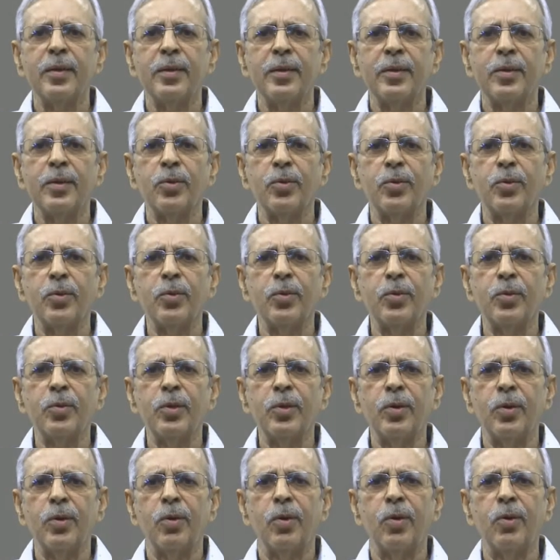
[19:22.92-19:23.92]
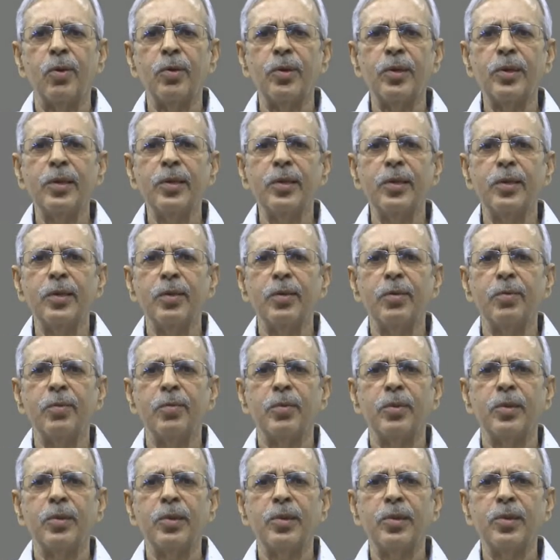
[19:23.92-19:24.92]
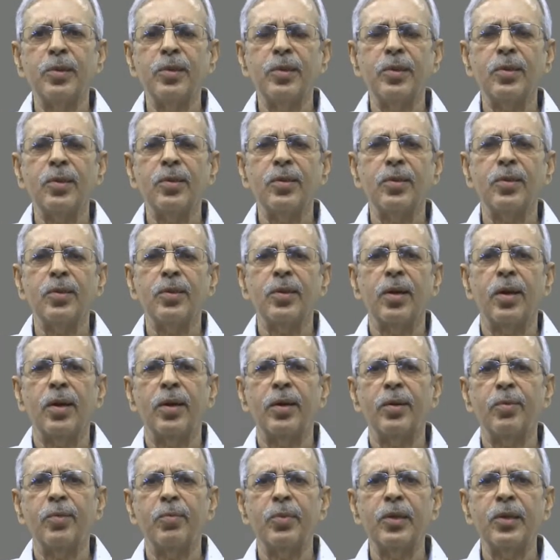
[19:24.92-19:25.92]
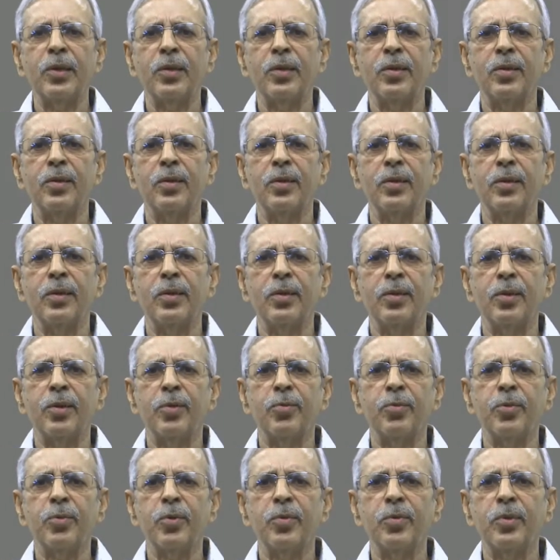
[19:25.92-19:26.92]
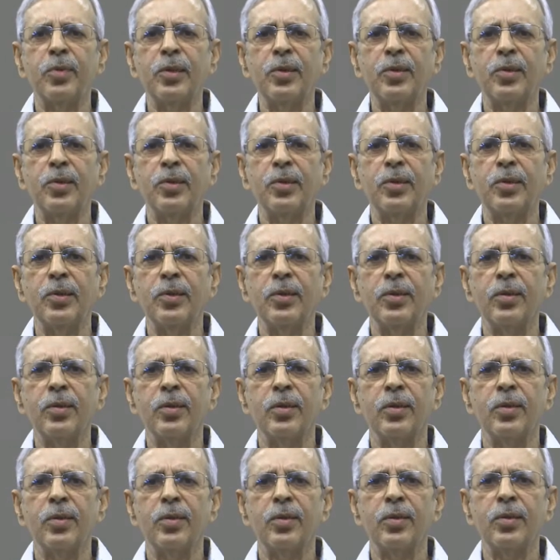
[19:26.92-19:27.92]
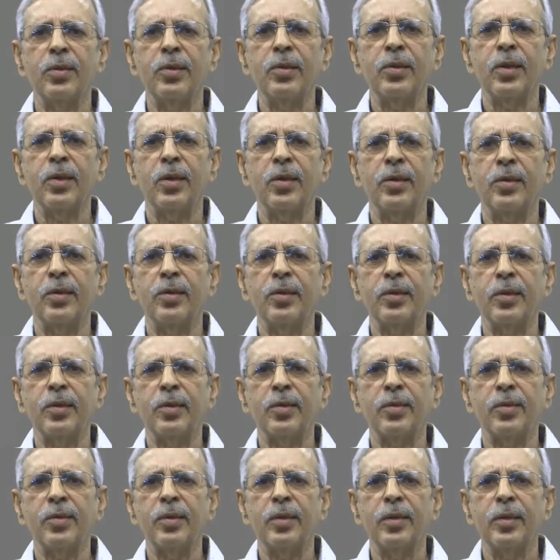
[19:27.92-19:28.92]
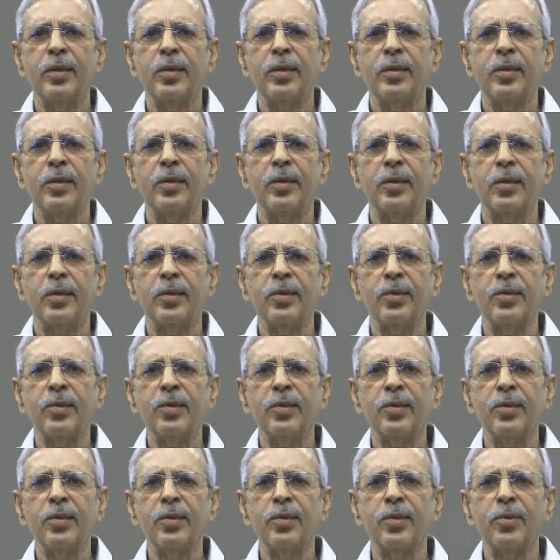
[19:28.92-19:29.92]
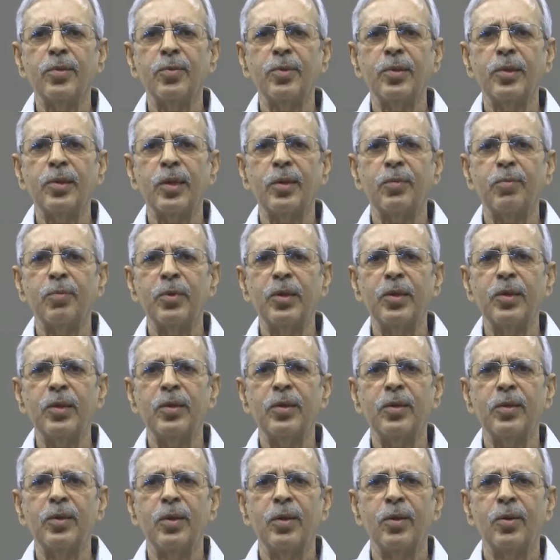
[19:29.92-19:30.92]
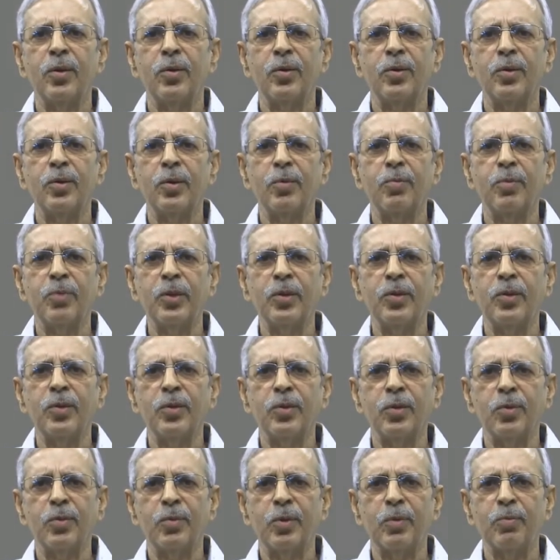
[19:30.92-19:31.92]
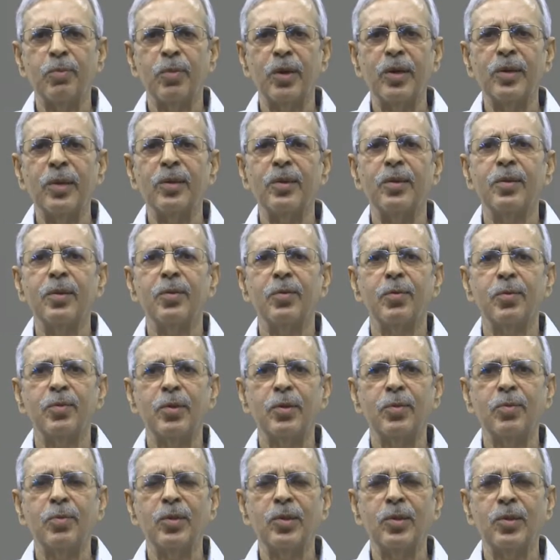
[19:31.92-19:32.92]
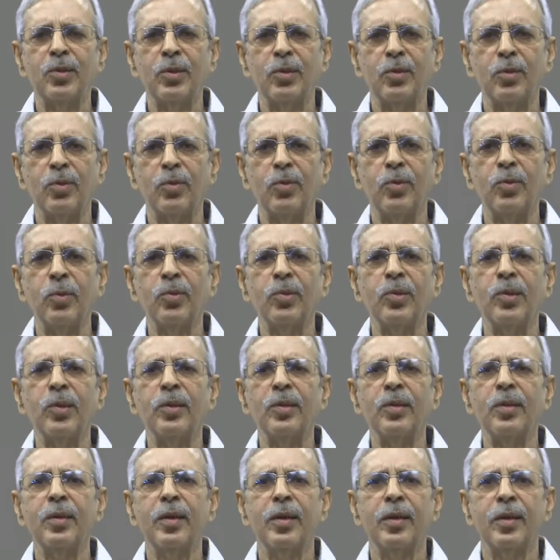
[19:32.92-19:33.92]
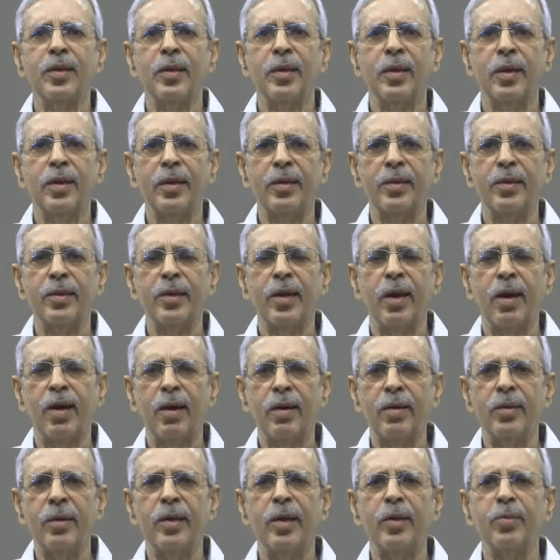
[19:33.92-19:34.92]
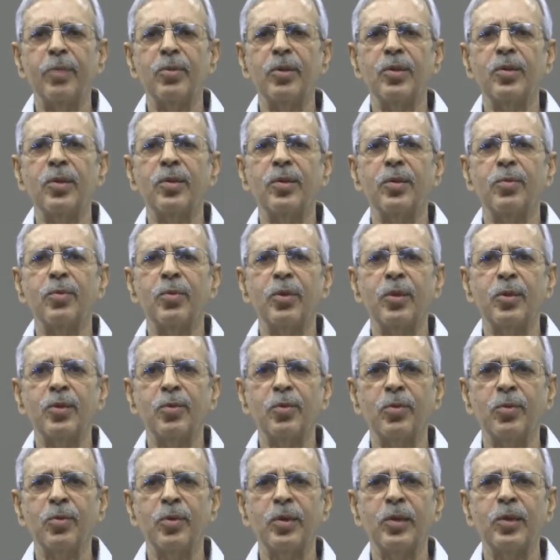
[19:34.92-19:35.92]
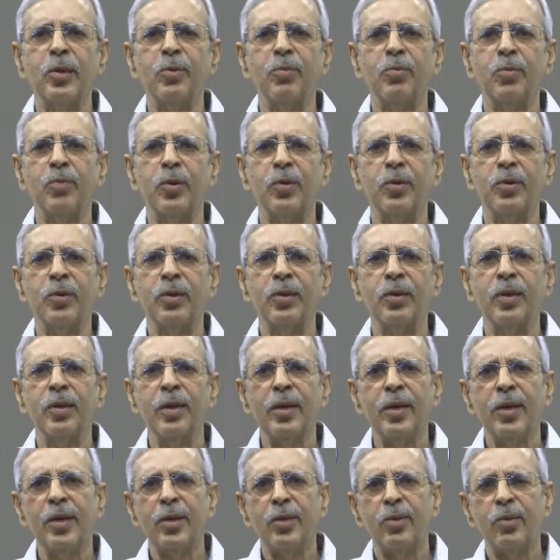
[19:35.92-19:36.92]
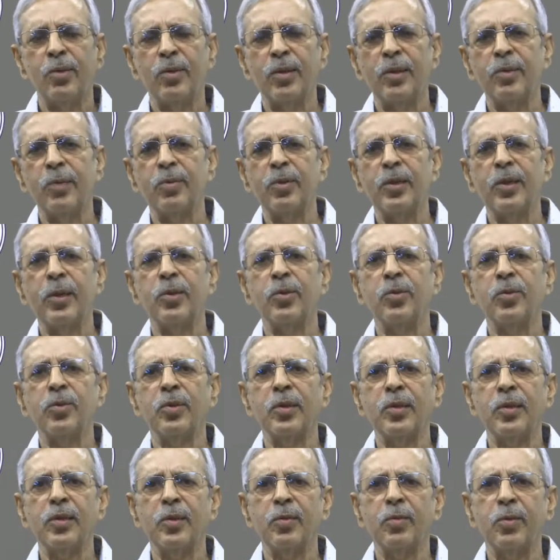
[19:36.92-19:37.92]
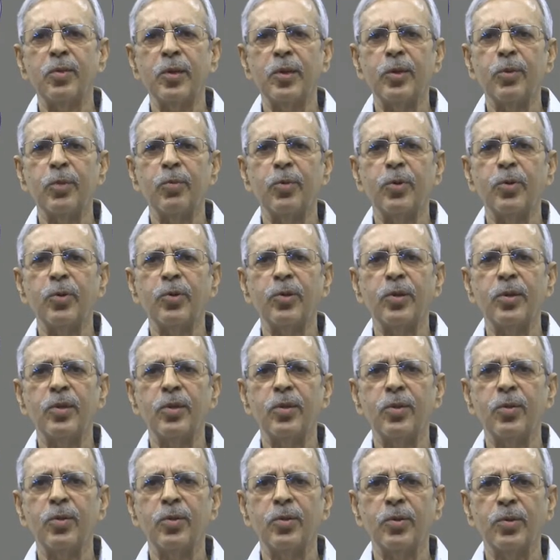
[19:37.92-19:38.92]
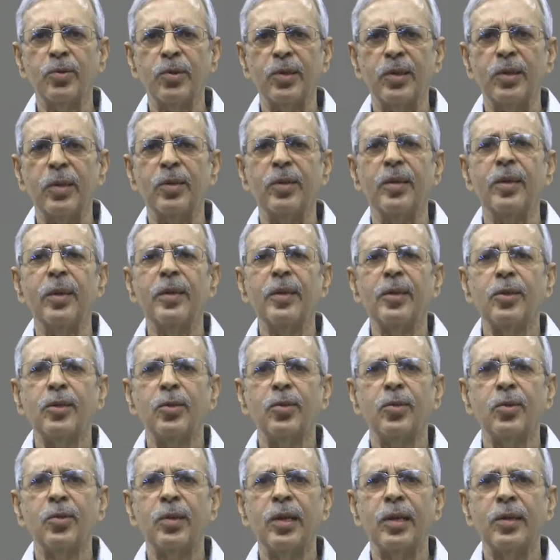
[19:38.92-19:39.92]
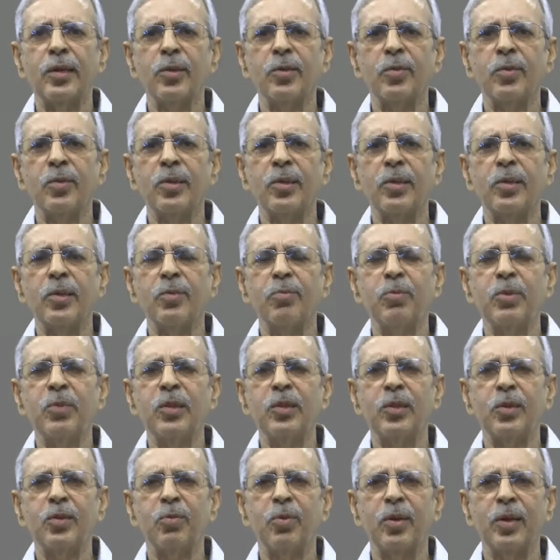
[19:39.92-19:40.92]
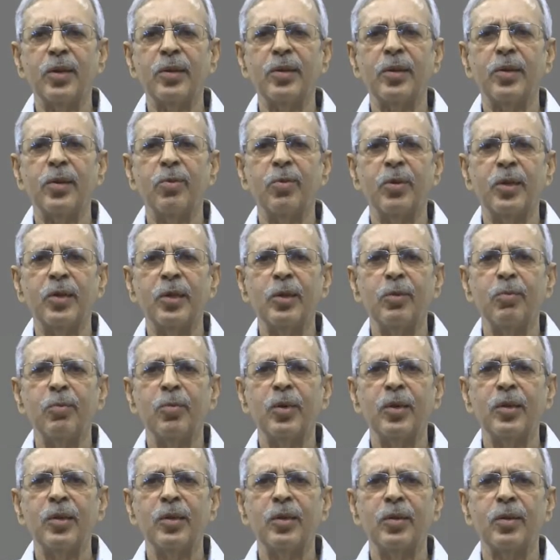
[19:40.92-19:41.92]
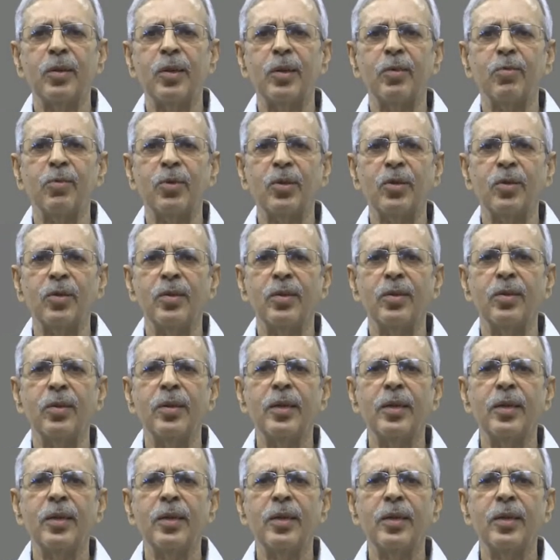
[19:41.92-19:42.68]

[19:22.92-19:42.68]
So all the decisions are made in terms of these three key ideas. There are decisions which are made on the basis of the man, which means the intuition, and the heart dimension becomes very important. Today we are using the word emotional quotient. So that is what is being reflected by the man dimension.